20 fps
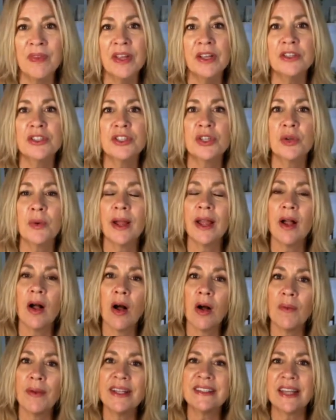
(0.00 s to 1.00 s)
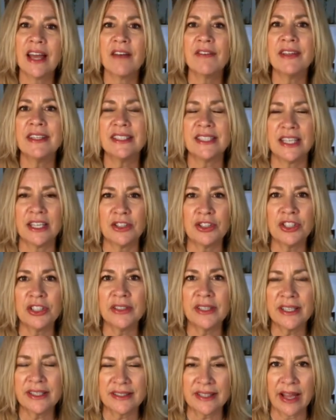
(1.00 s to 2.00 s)
So I always have a teacher
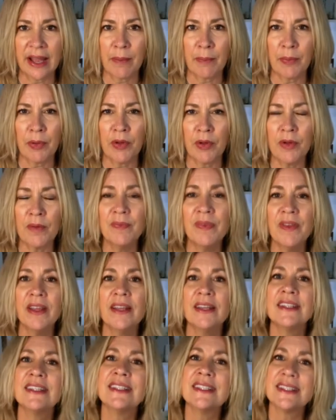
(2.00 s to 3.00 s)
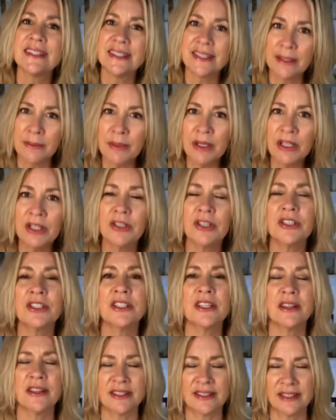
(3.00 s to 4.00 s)
example similar
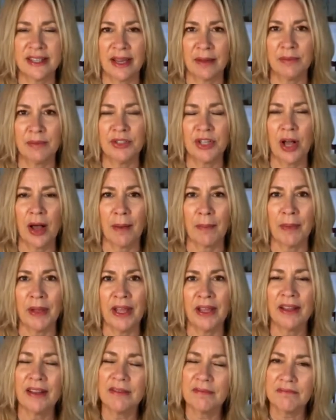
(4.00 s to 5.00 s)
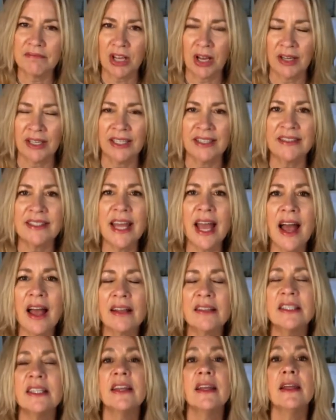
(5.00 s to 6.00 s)
to the same topic, not
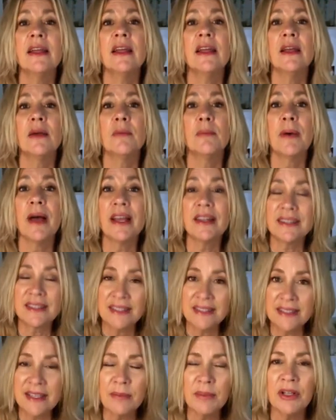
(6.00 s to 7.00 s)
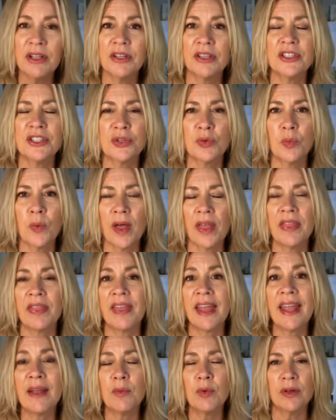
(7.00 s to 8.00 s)
exact, but similar to what
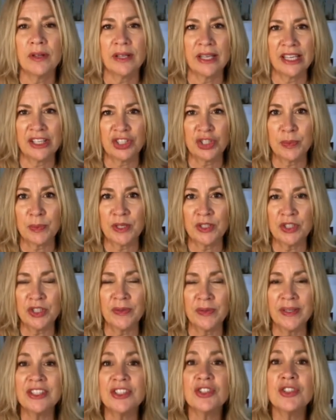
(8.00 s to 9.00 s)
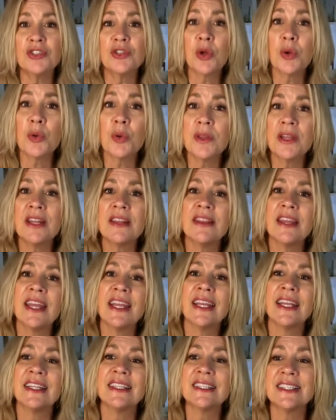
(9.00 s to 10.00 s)
they will each be doing so that they
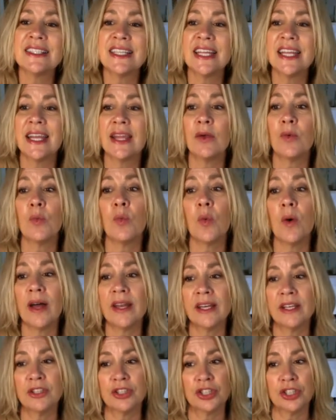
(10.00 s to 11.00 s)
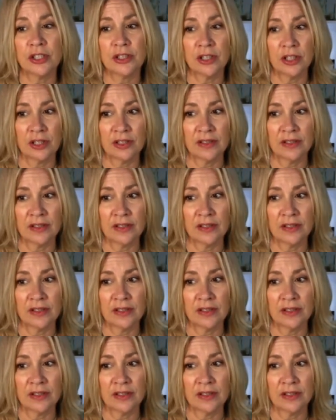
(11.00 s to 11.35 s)
can see what it should look